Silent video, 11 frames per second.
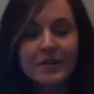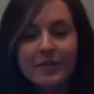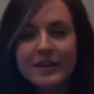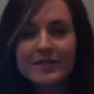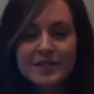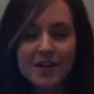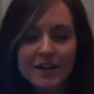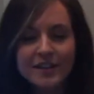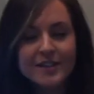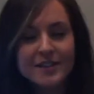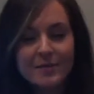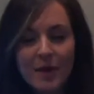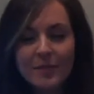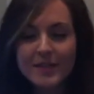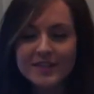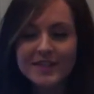We have started a
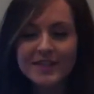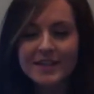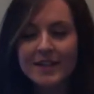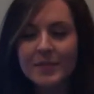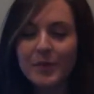small business and the